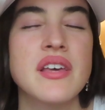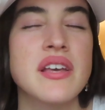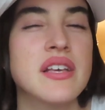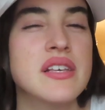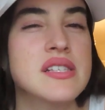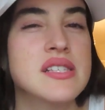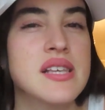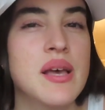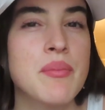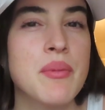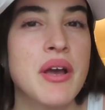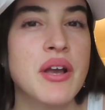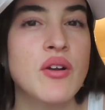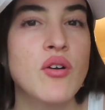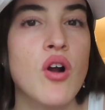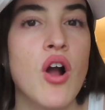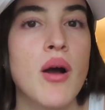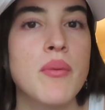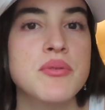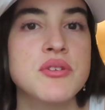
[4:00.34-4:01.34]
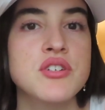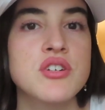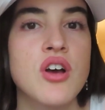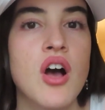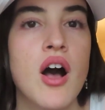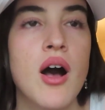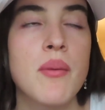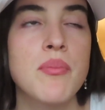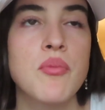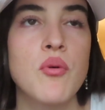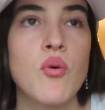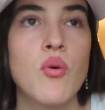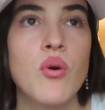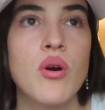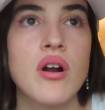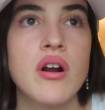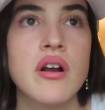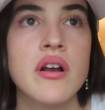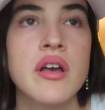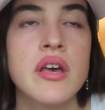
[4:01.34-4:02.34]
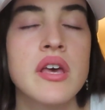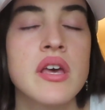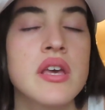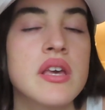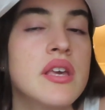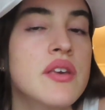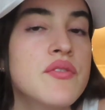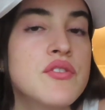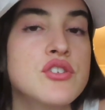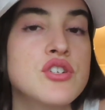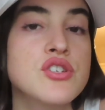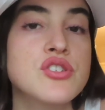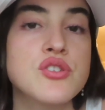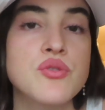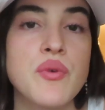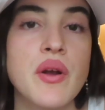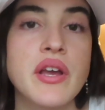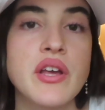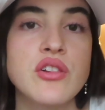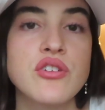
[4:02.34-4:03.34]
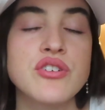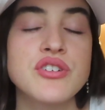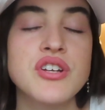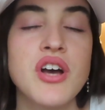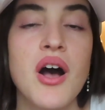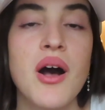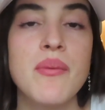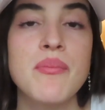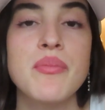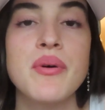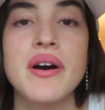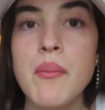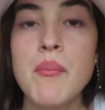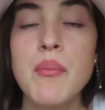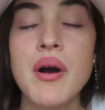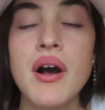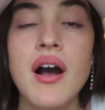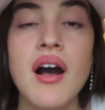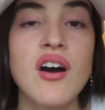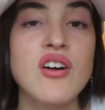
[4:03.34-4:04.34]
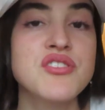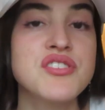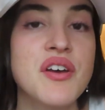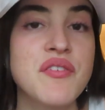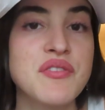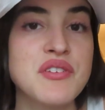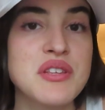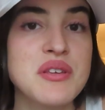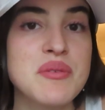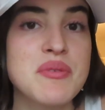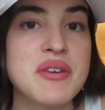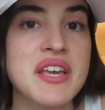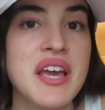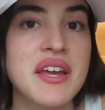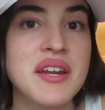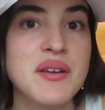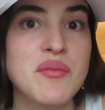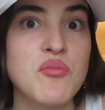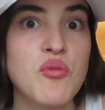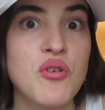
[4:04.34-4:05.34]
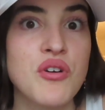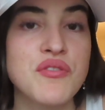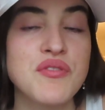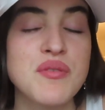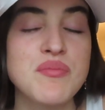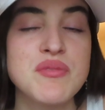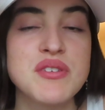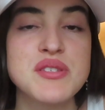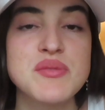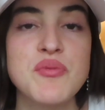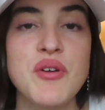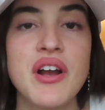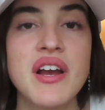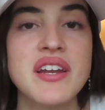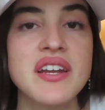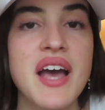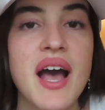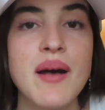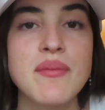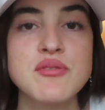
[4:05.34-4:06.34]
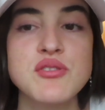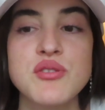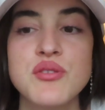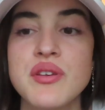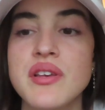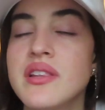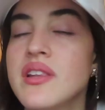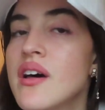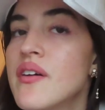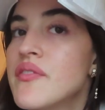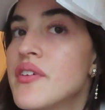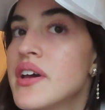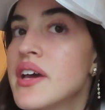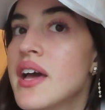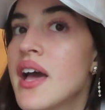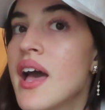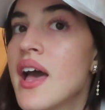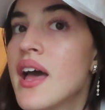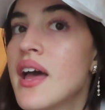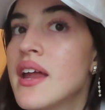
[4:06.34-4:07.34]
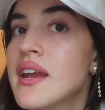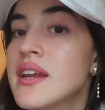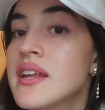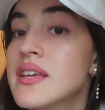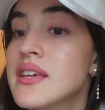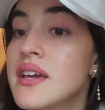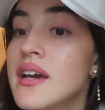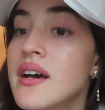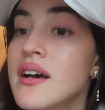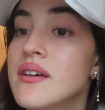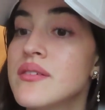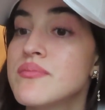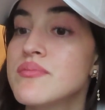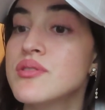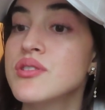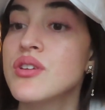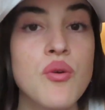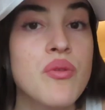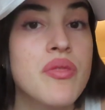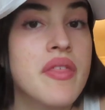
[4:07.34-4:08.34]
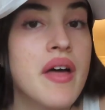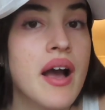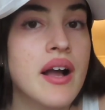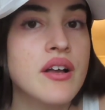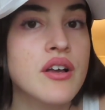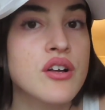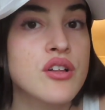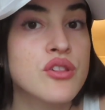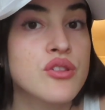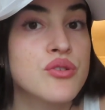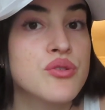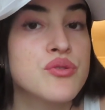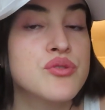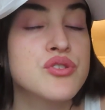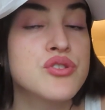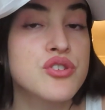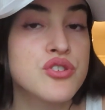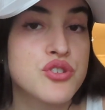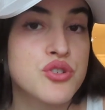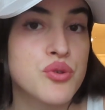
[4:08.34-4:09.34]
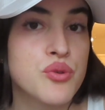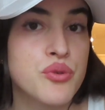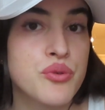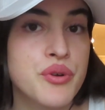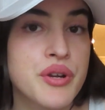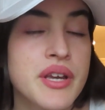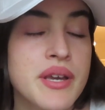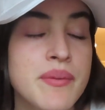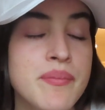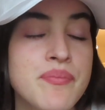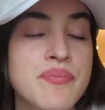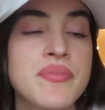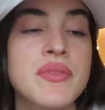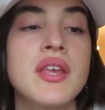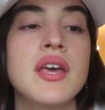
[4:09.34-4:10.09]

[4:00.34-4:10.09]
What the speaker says: like a semi-cropped top or even just a regular top. But I'll definitely be getting more from this brand. Absolutely love it. And yeah, so that concludes the jewelry.